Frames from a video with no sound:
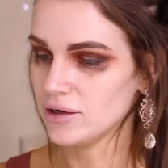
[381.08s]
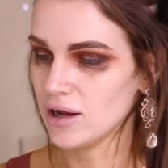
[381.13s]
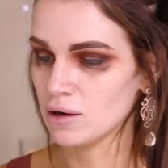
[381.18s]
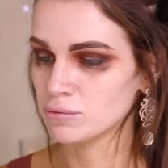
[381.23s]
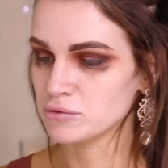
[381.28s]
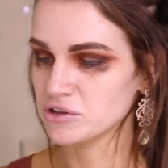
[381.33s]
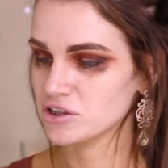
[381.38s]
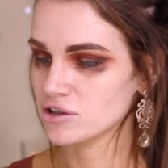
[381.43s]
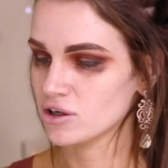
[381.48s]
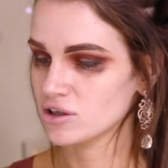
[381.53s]
Now
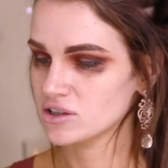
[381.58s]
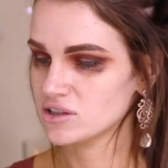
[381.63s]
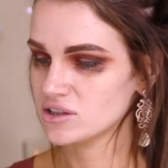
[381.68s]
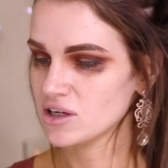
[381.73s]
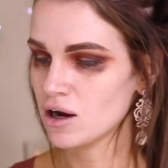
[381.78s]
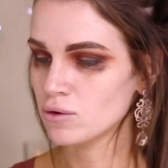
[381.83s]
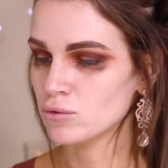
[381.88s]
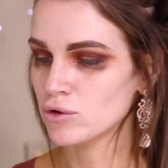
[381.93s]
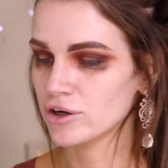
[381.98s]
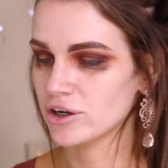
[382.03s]
I'm just gonna
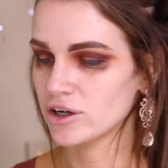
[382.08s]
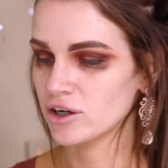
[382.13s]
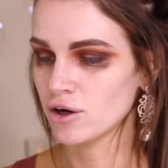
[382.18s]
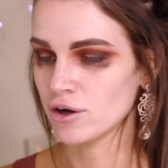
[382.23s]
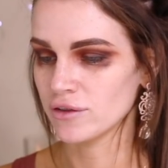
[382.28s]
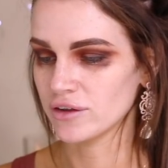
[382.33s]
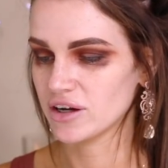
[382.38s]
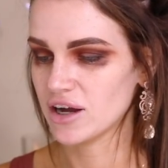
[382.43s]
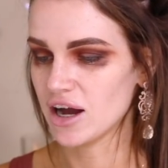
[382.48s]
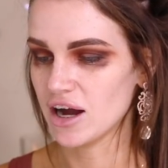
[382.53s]
start working
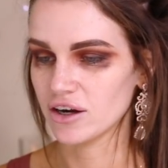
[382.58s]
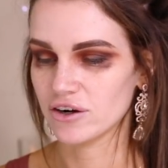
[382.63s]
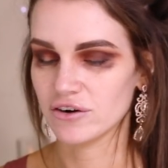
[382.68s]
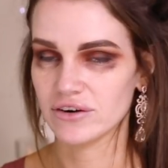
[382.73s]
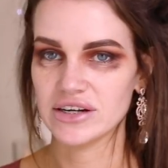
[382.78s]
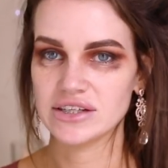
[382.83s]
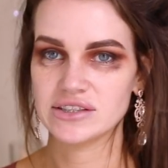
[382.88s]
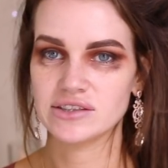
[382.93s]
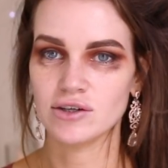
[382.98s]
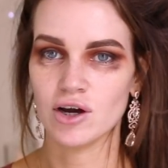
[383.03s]
on the cut
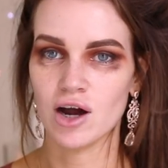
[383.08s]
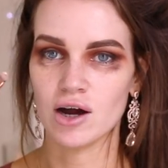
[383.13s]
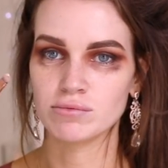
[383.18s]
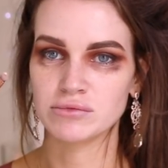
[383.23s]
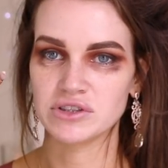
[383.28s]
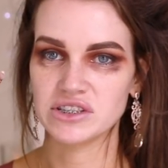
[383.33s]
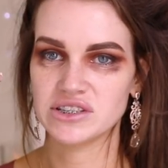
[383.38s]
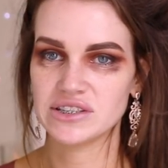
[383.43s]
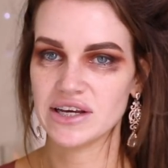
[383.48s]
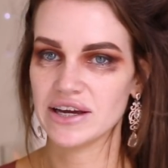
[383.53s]
crease. So
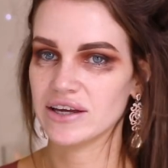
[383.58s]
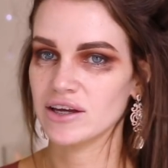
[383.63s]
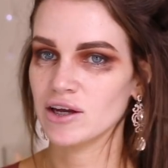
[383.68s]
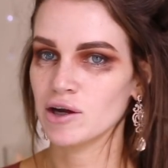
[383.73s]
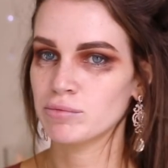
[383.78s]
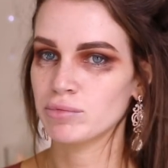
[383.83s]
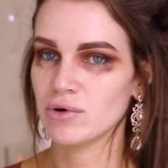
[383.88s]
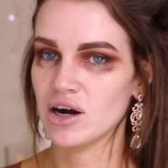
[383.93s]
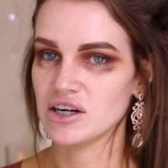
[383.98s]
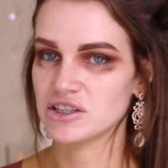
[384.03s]
I'm just
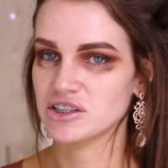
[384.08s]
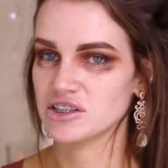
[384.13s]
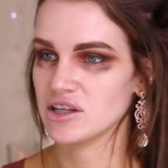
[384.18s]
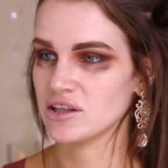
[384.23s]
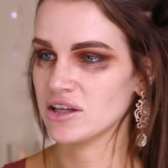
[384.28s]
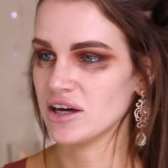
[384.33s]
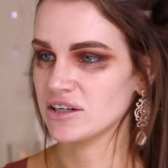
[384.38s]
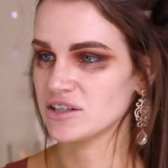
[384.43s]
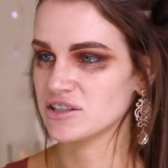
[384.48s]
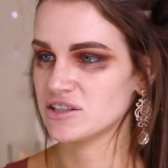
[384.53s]
taking a brush
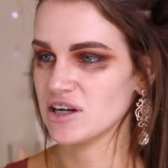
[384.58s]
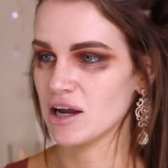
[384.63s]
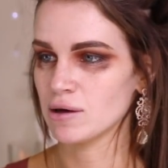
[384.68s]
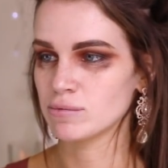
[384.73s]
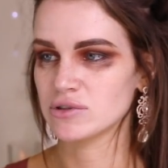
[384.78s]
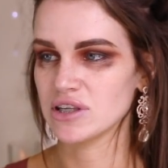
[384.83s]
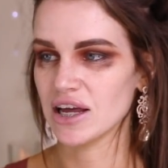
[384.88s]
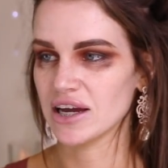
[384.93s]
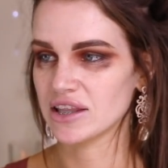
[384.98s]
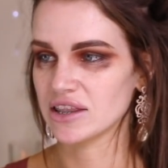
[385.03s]
that is
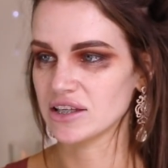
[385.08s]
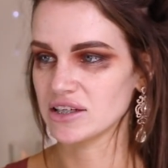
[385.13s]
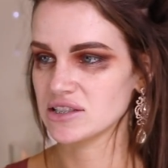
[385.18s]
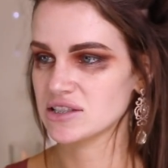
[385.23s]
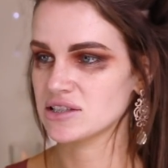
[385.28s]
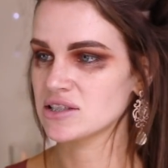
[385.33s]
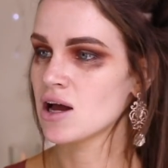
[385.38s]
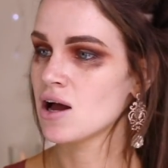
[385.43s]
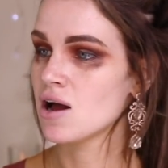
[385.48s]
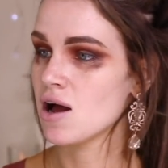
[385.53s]
shaped like
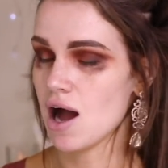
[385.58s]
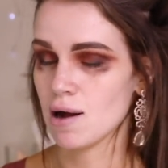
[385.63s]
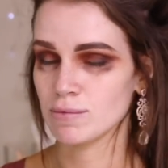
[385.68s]
this.